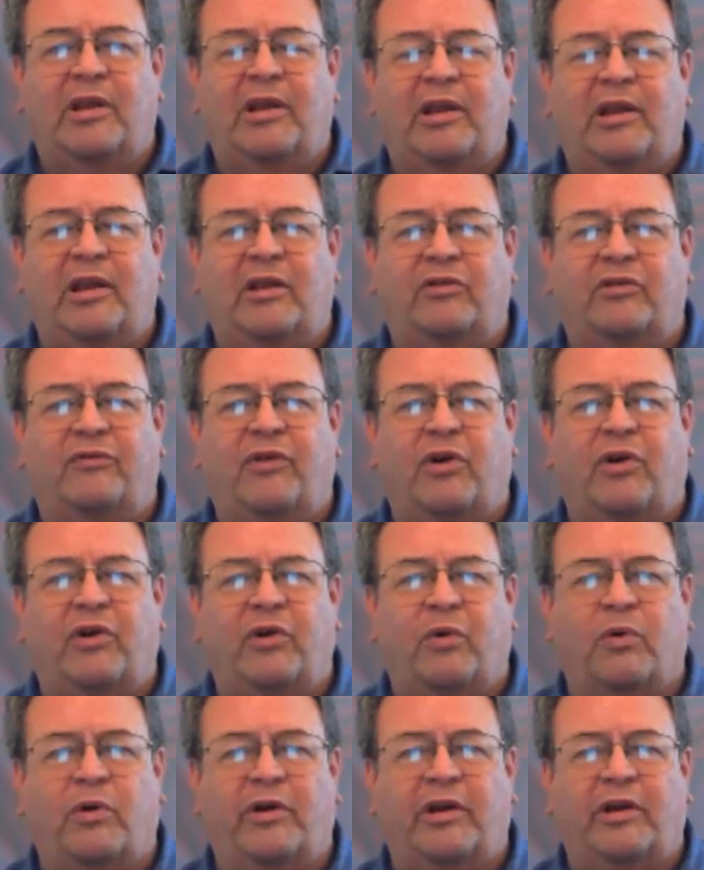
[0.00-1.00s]
is very
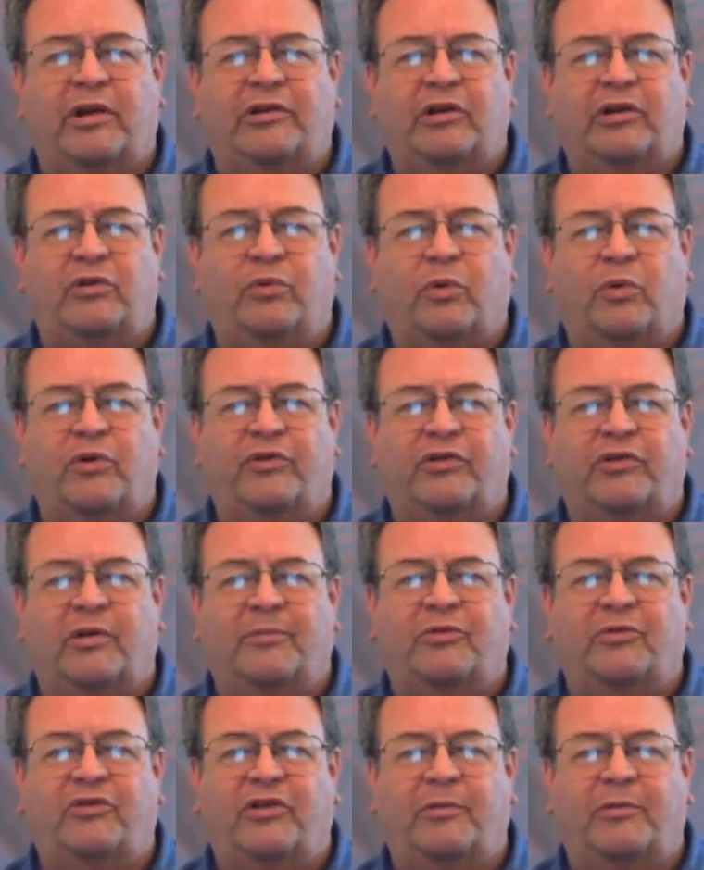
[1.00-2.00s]
oriented towards
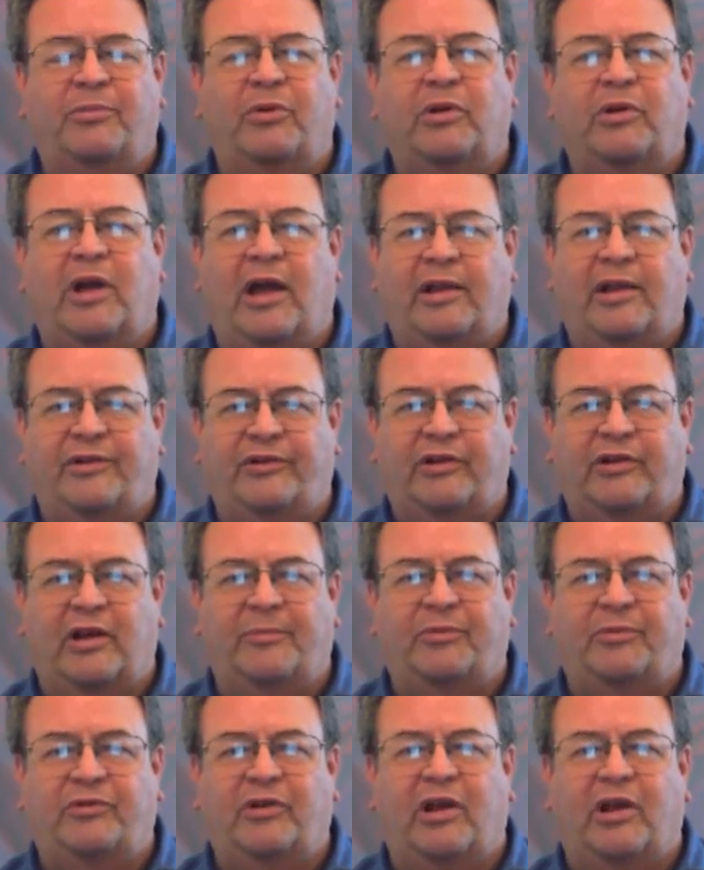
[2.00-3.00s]
some simple
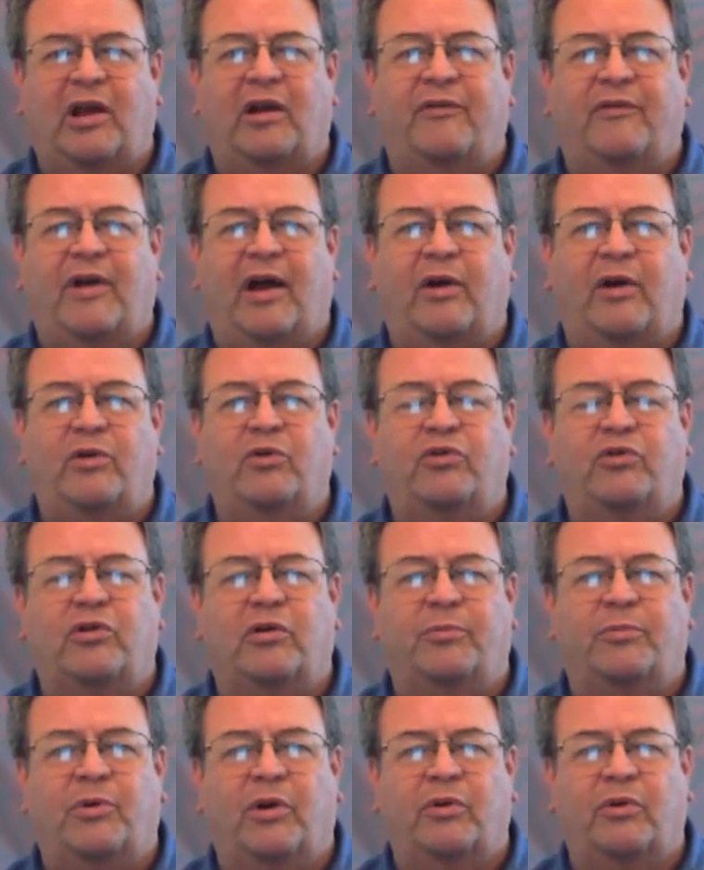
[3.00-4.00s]
concepts of how you should
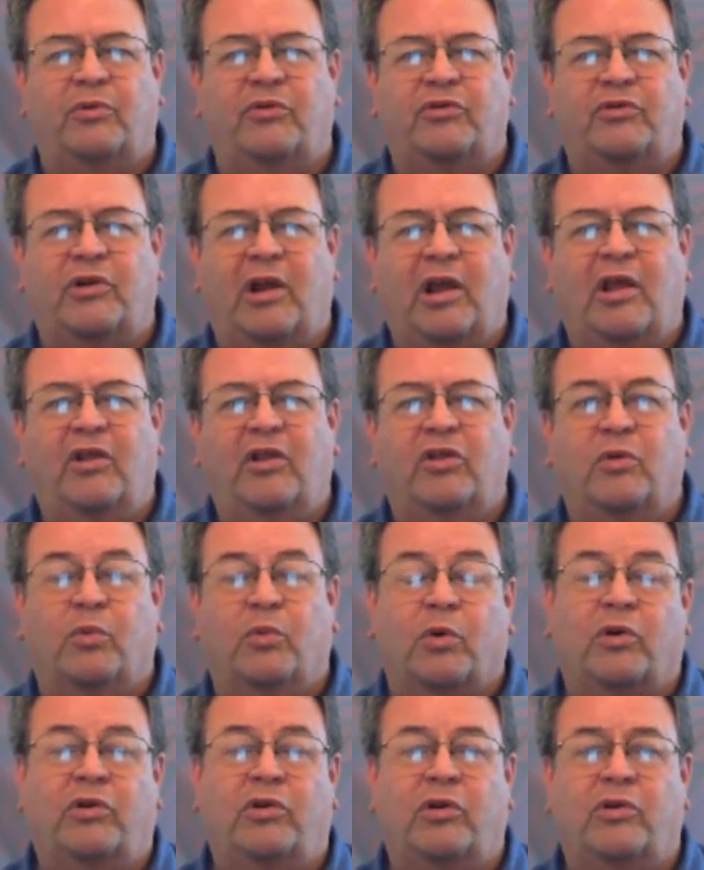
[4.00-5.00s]
approach the
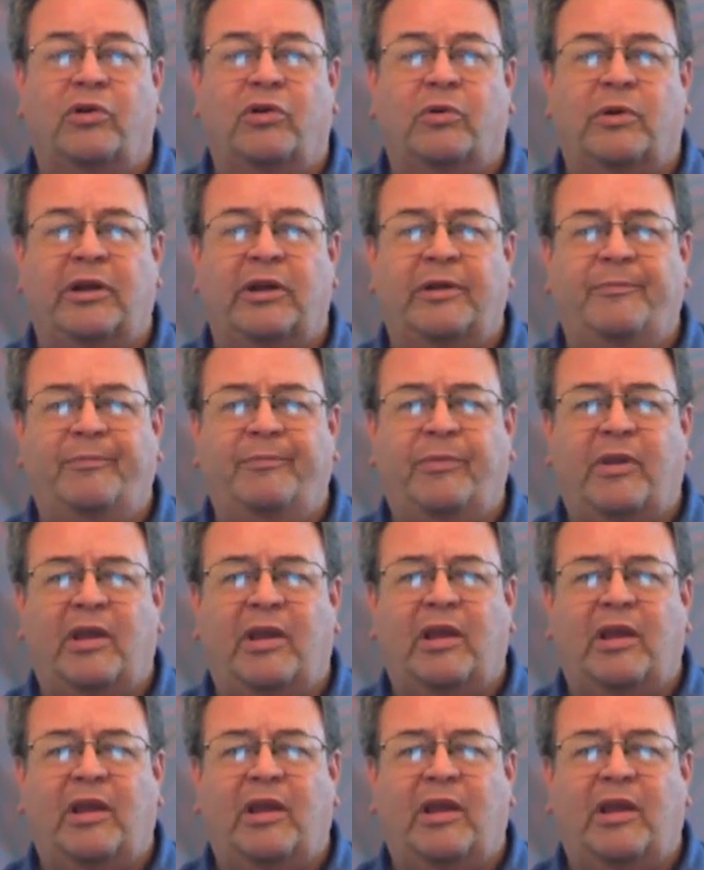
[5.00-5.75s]
work you're doing.